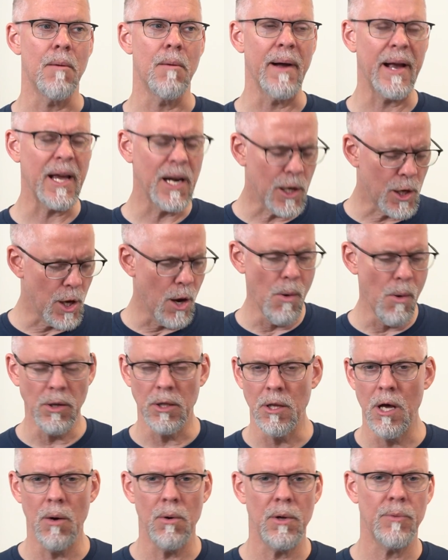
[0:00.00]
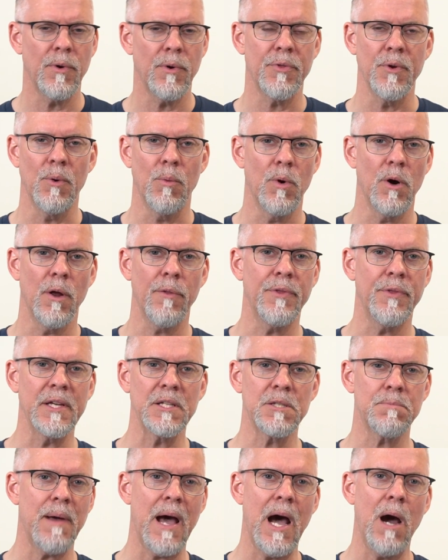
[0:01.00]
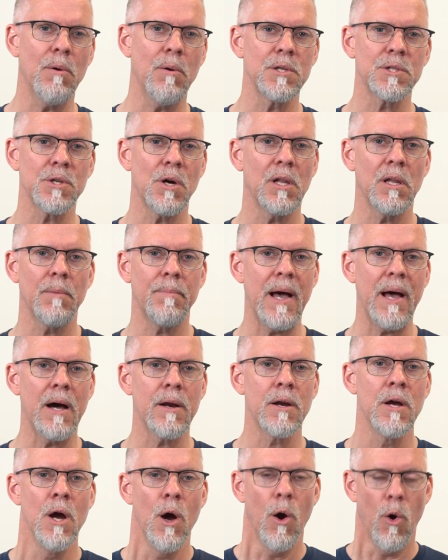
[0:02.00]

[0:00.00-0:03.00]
Am I going to go along with what the world thinks power is all about?